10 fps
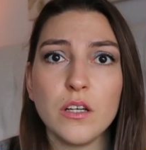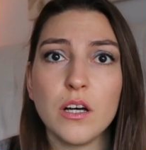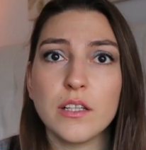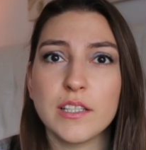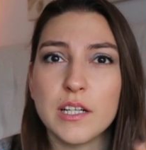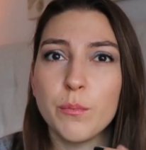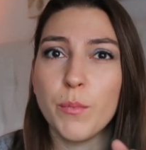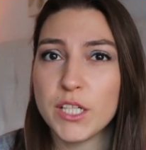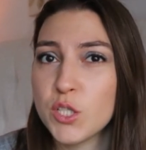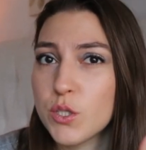that are
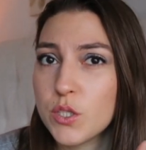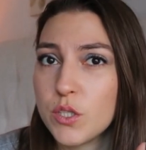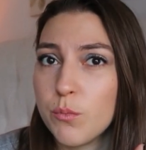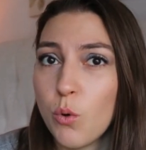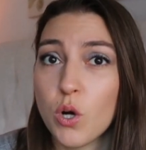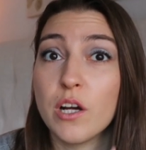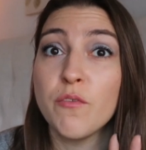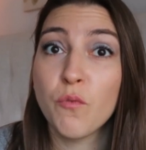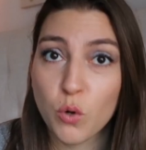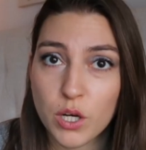much more
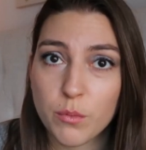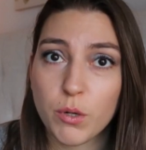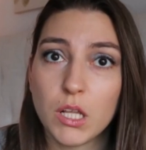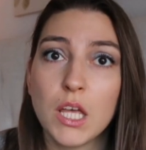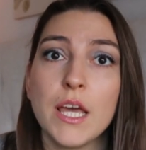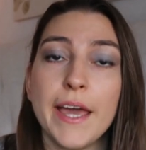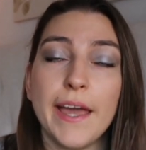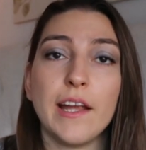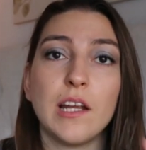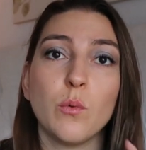affordable,
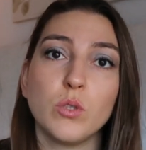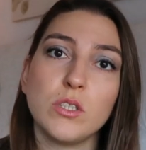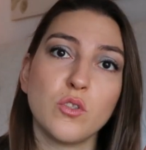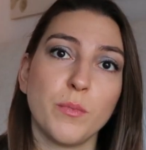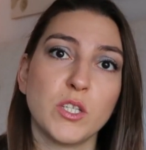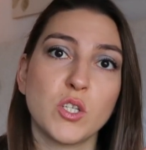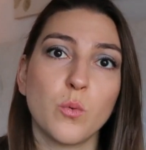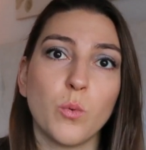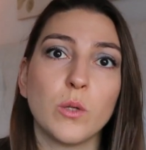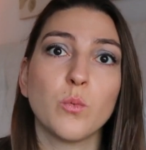and I wanted to
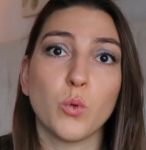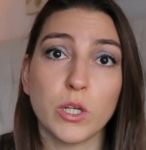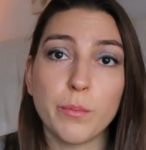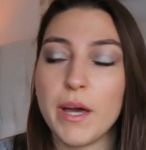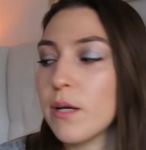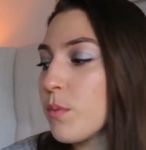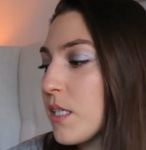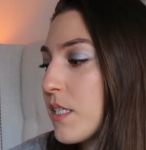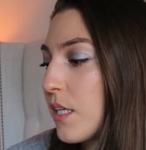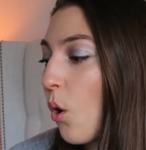mention one work bag,
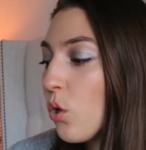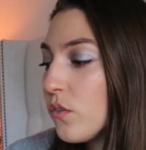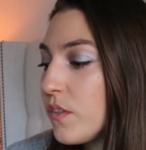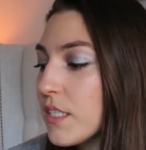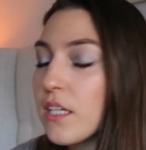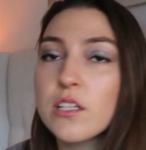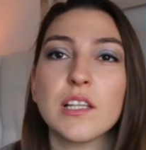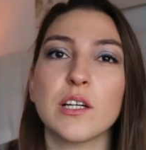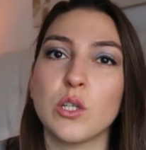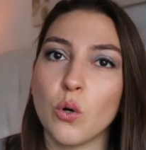because all of these are
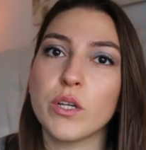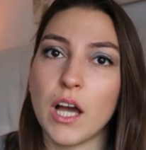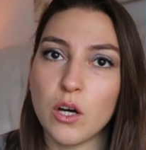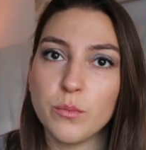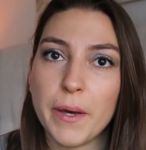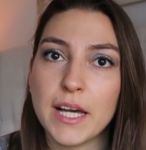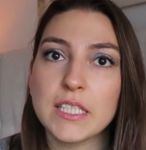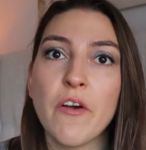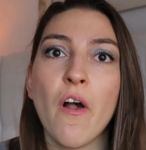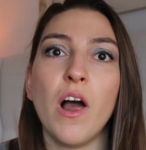like going out
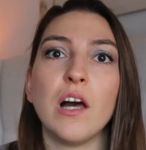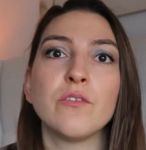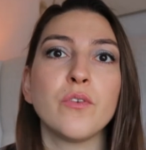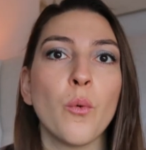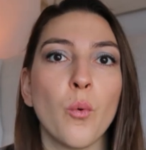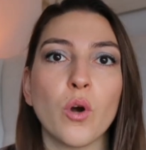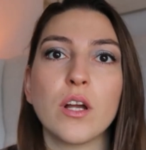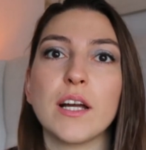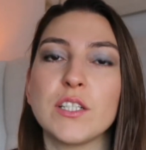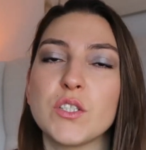bags, and for
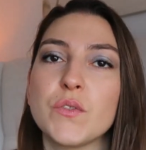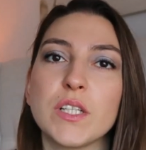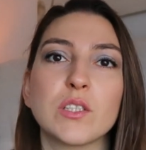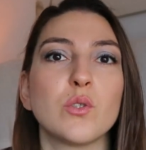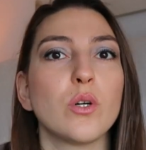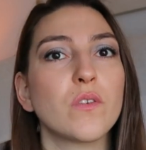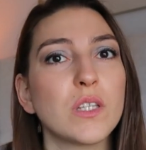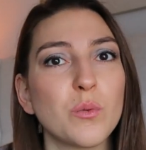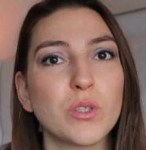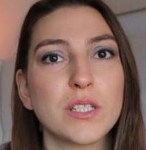work I just feel like, do I
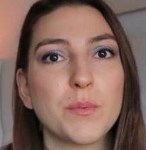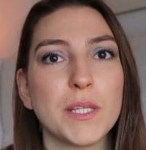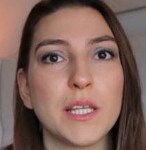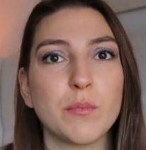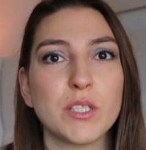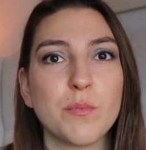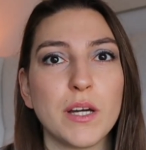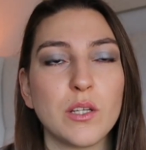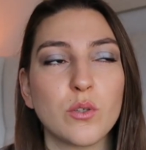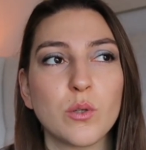really want to spend that much
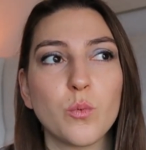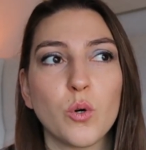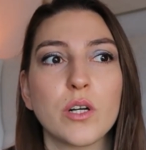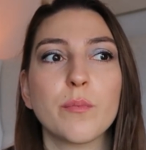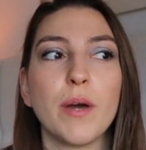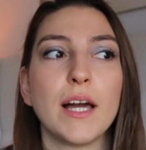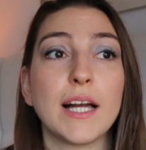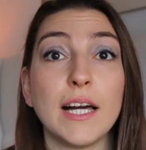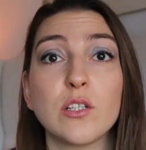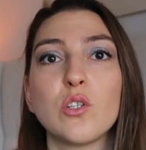money on a work
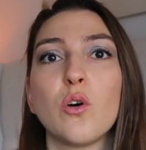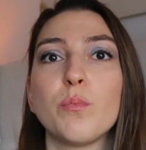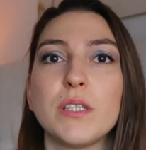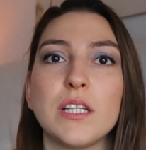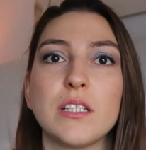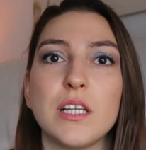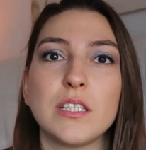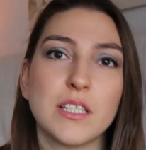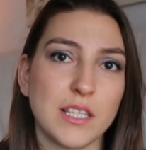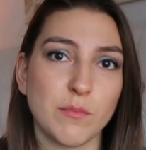bag? I don't know, but then
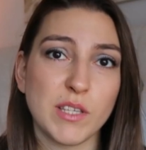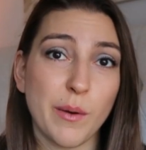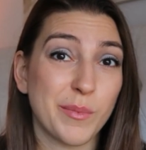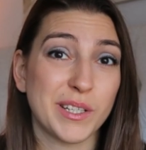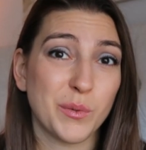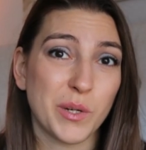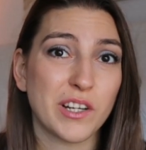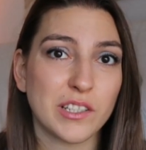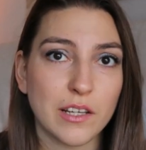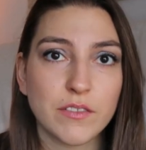at the same time I'm gonna
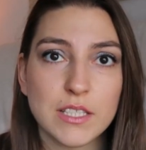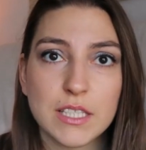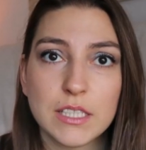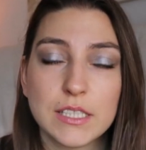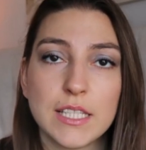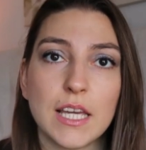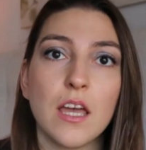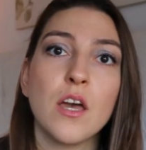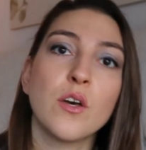wear it every single day.